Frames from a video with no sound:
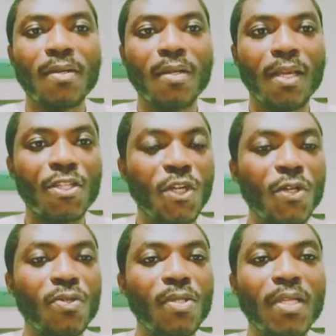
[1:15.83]
ensure
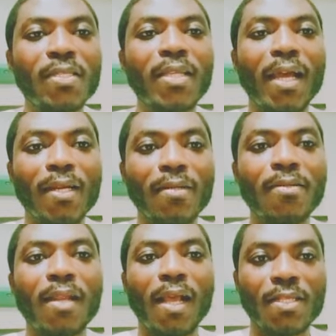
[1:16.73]
you know this and
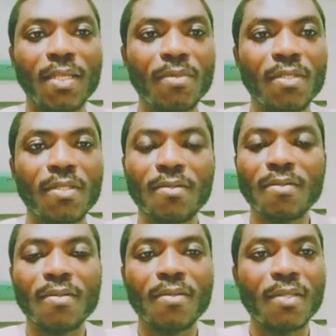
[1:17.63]
accept
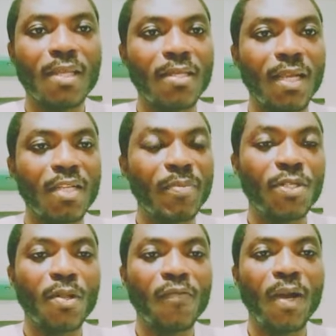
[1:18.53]
this
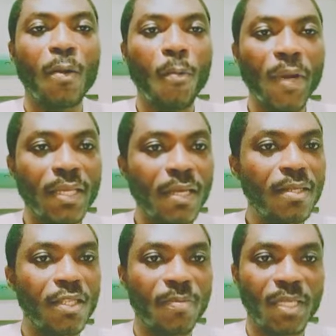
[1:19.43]
admission offer within
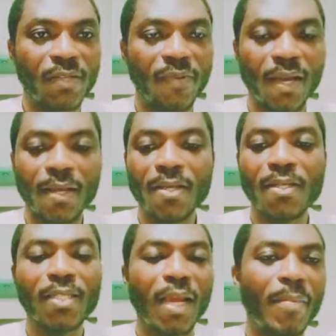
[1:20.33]
the specified
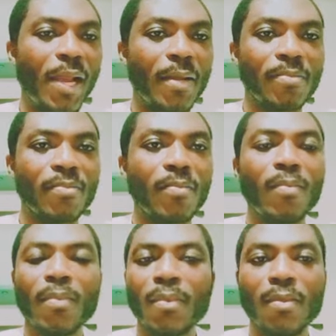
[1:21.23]
timeline.
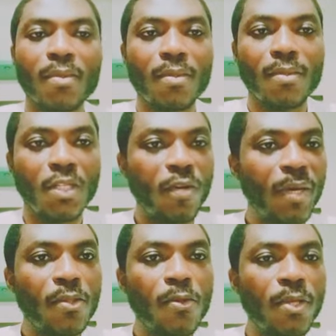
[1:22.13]
The
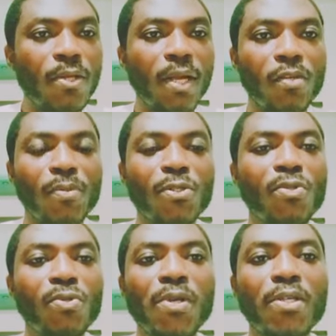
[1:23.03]
number two thing you are supposed to
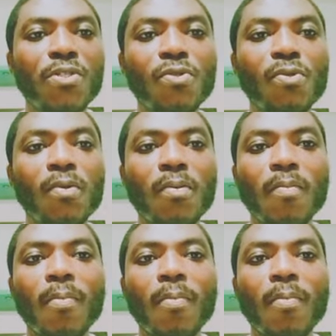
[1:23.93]
do is to